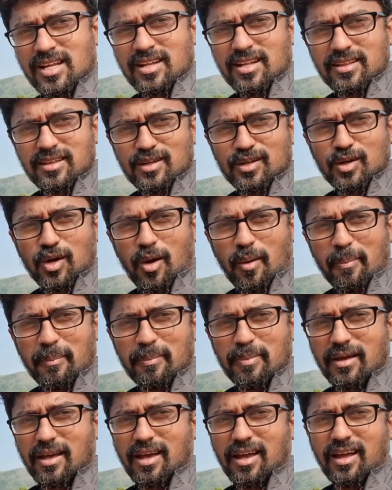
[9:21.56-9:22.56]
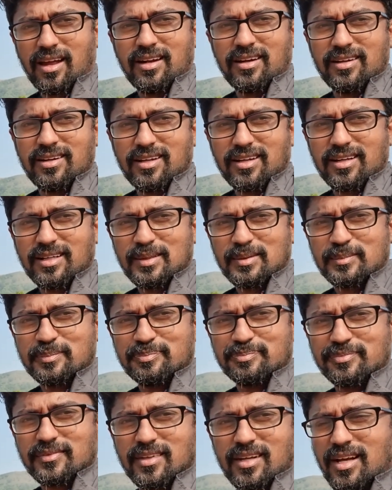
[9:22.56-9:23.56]
at the top and um,
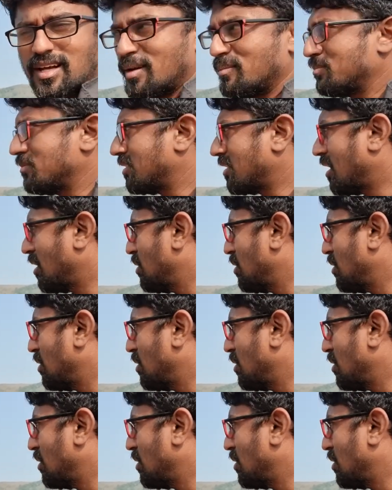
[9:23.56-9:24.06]
I'm now